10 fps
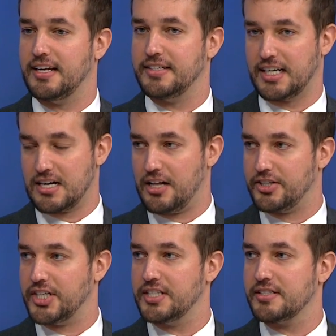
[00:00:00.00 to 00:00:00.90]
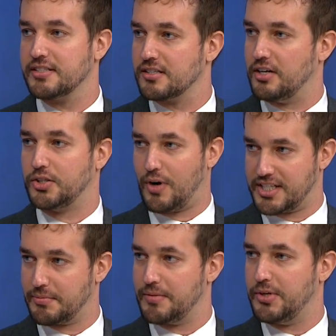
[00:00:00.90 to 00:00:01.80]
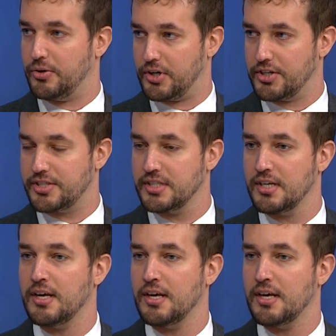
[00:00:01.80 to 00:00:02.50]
and technologists called quantum computers.